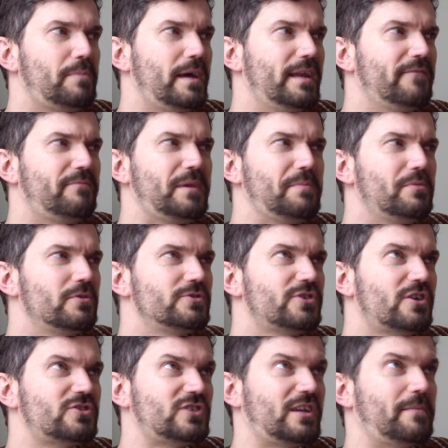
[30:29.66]
But if people are
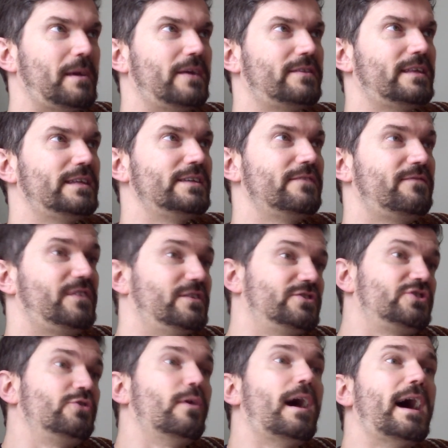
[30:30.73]
charging an amount that
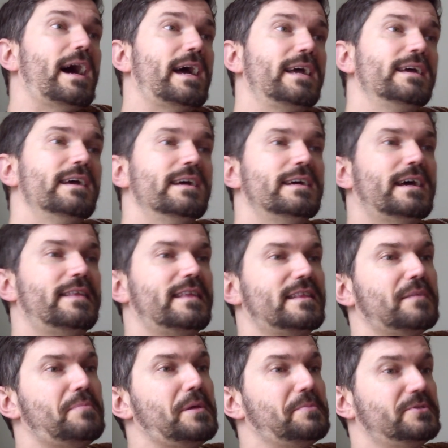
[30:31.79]
feels too high, I
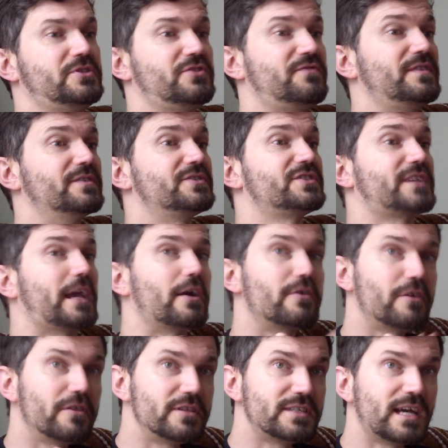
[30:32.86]
think that people just feel
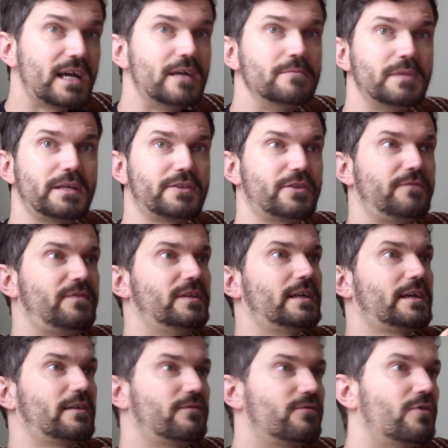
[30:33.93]
scared all the time. Like they feel
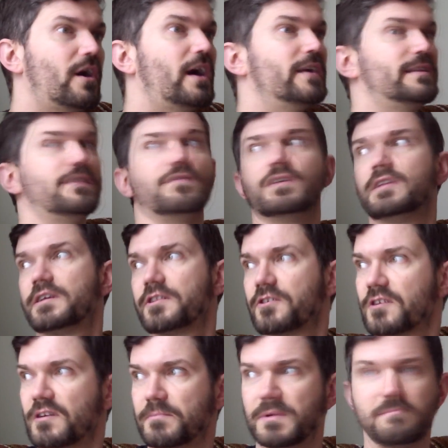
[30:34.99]
like a fraud. They feel like
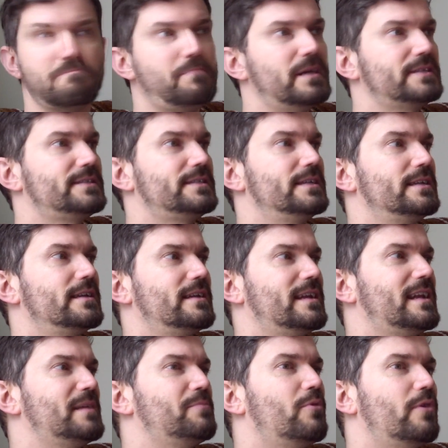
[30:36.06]
they're going to be busted at
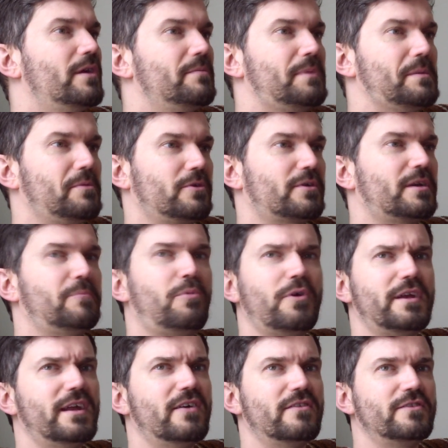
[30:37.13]
any point. And people are going to
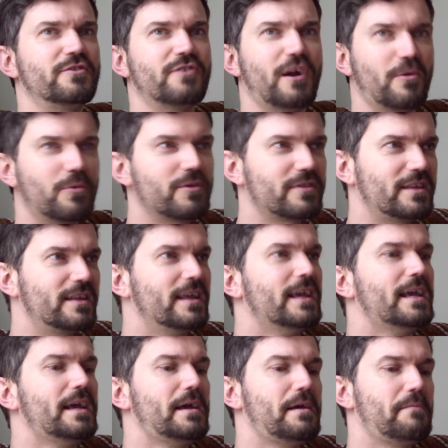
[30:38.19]
point out you're not worth it.
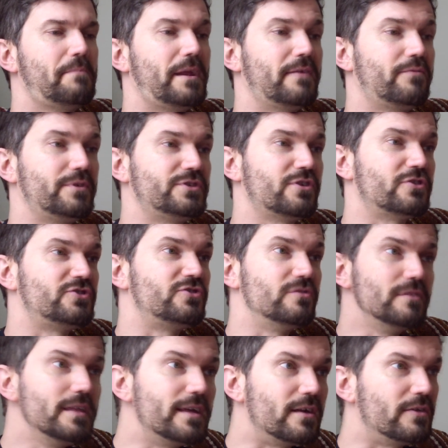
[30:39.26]
But if we charge
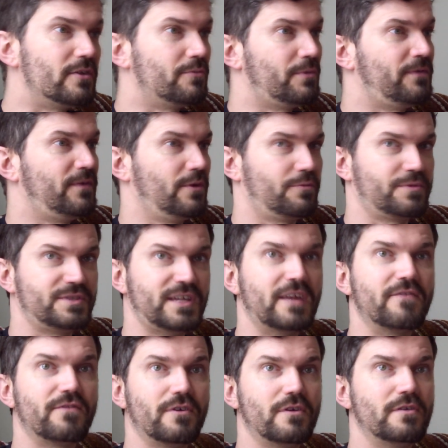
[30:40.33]
too little, then we feel
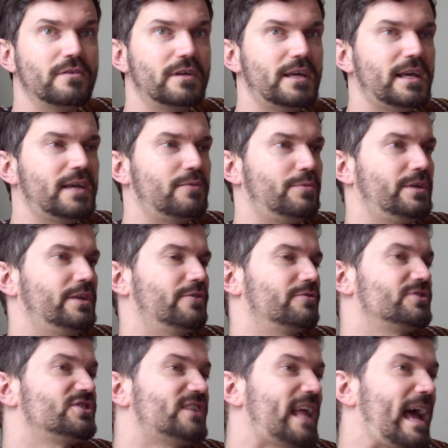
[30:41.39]
resentful, and we
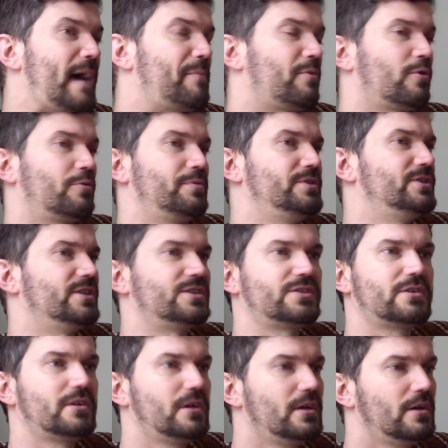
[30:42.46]
either snap or we
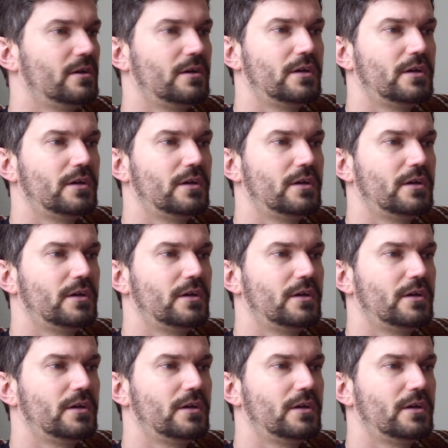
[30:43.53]
just